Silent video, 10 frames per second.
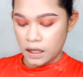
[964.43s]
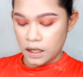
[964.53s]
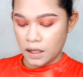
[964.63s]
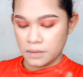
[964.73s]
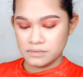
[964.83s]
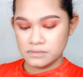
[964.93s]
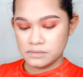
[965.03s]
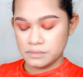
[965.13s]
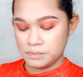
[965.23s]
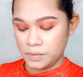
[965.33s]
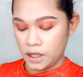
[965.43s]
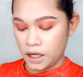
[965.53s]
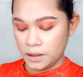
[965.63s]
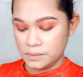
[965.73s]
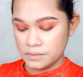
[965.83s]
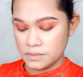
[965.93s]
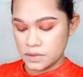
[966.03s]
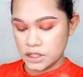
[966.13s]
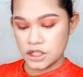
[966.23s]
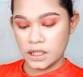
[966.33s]
plum,
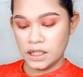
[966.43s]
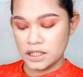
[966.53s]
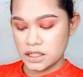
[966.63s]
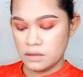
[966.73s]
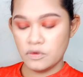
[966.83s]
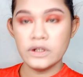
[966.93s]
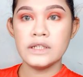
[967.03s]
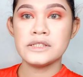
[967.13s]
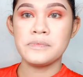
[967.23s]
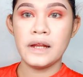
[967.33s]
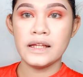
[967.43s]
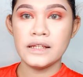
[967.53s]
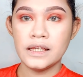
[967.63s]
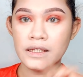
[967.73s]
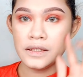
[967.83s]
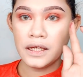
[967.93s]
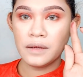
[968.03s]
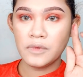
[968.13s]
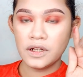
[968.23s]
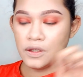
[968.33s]
shining, shimmering, splendid.
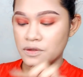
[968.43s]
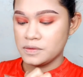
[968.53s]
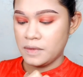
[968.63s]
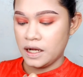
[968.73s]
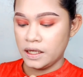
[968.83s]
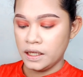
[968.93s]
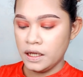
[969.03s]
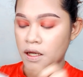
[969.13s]
Then I'm gonna use my